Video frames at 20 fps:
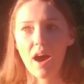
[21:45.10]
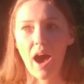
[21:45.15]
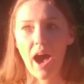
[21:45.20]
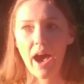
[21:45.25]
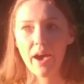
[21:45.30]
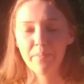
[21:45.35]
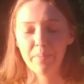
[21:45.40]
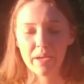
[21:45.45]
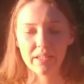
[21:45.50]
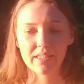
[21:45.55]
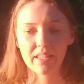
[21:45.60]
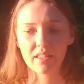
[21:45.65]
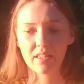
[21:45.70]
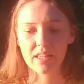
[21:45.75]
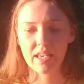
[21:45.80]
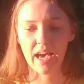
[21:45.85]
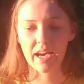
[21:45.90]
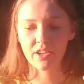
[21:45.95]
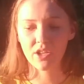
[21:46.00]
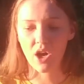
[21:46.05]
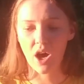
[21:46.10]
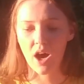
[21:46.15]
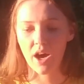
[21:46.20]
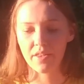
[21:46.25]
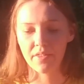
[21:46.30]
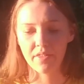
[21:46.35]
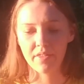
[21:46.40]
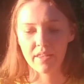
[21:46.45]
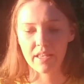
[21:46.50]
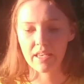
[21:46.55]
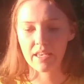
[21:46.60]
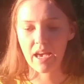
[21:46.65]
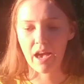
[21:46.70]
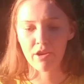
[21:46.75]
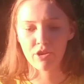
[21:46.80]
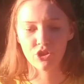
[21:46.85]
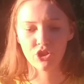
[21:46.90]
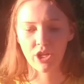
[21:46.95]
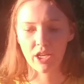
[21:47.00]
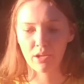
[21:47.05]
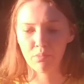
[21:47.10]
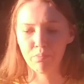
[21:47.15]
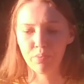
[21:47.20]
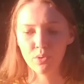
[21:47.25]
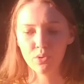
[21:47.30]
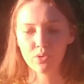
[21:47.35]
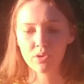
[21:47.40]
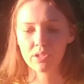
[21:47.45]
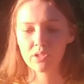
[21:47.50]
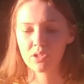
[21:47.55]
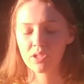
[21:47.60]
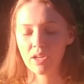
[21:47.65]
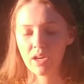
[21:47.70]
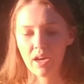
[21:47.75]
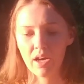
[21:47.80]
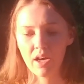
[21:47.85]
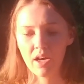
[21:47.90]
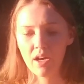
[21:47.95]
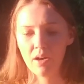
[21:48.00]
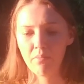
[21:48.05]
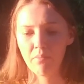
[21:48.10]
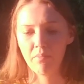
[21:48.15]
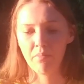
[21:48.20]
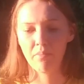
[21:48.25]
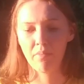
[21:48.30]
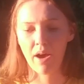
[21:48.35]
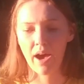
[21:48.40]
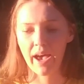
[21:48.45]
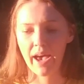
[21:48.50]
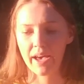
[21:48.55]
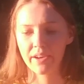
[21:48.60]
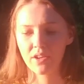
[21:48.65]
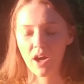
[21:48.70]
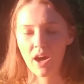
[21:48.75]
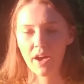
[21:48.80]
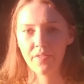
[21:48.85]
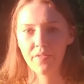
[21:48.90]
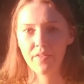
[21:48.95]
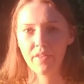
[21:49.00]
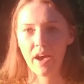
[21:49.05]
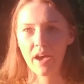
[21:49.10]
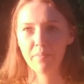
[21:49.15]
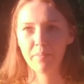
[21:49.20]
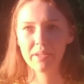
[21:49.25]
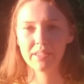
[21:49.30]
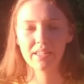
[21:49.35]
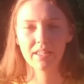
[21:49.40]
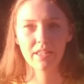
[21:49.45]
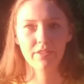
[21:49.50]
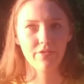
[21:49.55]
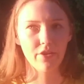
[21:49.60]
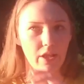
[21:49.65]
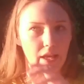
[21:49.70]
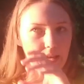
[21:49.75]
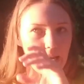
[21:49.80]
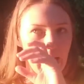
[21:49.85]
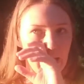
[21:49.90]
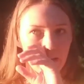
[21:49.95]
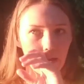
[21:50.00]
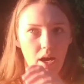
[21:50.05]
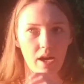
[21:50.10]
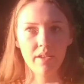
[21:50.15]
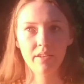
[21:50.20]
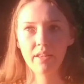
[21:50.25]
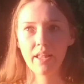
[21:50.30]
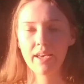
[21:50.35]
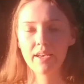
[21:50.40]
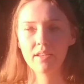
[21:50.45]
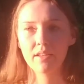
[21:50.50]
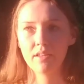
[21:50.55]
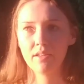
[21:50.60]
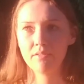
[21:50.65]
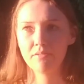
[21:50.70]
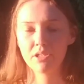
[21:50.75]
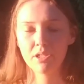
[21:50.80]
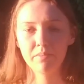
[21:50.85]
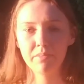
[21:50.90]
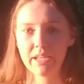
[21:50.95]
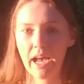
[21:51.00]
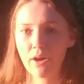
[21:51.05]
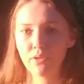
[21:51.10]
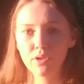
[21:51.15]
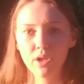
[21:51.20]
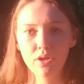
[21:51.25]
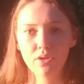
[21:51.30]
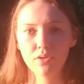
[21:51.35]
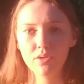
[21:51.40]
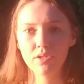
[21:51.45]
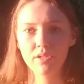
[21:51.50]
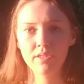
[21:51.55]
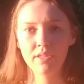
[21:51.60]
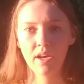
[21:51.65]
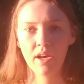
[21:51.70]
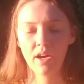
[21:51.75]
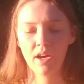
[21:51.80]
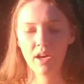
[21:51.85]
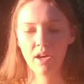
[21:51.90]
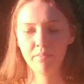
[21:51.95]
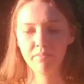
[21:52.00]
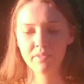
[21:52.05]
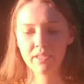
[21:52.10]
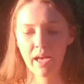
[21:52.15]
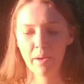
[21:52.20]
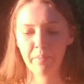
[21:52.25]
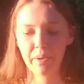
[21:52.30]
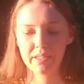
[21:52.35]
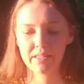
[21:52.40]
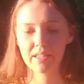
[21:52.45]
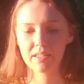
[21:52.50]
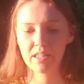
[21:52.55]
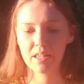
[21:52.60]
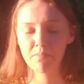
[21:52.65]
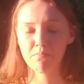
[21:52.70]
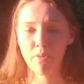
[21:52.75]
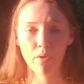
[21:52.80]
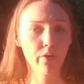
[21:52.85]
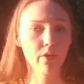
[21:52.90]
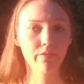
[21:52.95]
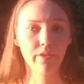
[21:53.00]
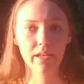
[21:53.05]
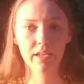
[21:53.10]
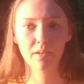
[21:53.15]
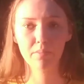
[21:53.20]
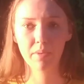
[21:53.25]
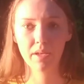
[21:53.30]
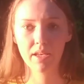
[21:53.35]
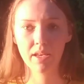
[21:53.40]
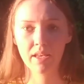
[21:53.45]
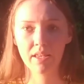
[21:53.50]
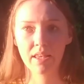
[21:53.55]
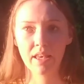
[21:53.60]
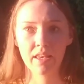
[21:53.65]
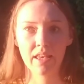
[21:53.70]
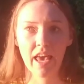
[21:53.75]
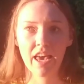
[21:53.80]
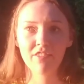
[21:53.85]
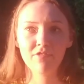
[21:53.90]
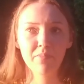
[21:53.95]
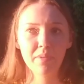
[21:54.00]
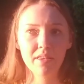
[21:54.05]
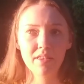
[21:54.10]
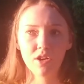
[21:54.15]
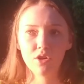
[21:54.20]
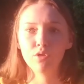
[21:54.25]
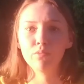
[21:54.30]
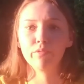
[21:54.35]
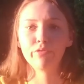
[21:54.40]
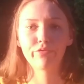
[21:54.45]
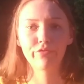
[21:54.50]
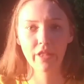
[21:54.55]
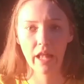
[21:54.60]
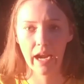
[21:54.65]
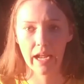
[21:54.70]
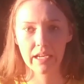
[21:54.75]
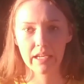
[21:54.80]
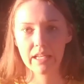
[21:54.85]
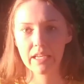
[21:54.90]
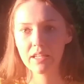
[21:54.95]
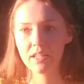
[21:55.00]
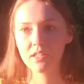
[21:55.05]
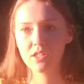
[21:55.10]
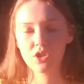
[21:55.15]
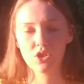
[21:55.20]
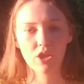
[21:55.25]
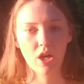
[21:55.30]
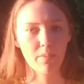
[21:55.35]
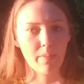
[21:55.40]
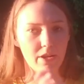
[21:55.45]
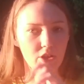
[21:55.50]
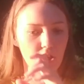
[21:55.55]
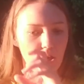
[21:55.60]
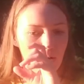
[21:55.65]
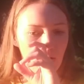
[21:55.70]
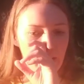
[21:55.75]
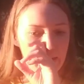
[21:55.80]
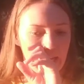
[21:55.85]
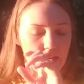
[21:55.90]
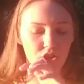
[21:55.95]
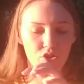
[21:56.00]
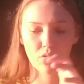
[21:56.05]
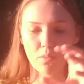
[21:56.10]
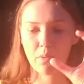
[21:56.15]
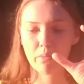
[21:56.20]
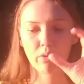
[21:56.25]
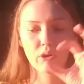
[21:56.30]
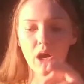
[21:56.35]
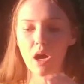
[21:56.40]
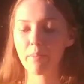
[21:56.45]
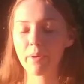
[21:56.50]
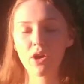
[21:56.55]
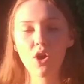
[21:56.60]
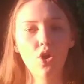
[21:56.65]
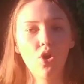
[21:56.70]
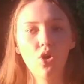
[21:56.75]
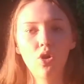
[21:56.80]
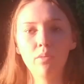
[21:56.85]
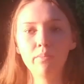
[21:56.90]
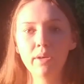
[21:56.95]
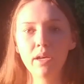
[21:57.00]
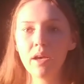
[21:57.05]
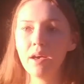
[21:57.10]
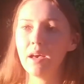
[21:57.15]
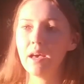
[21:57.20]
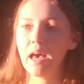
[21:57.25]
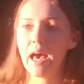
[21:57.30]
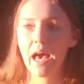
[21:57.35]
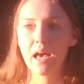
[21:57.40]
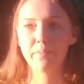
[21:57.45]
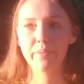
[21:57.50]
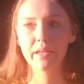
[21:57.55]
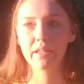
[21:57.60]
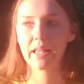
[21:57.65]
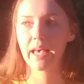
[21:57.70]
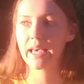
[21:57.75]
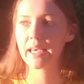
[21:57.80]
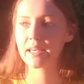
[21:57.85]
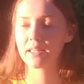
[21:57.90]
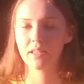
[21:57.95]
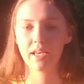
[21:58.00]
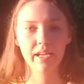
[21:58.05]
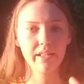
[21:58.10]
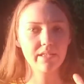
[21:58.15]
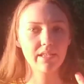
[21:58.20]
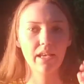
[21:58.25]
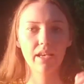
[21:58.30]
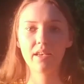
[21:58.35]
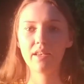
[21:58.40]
I basically had gotten the energetic boost. I basically feel like I had gotten like some downloads that basically motivated me. It gave me the oomph that I needed to start my channel. Like I just remember coming home and being like, it's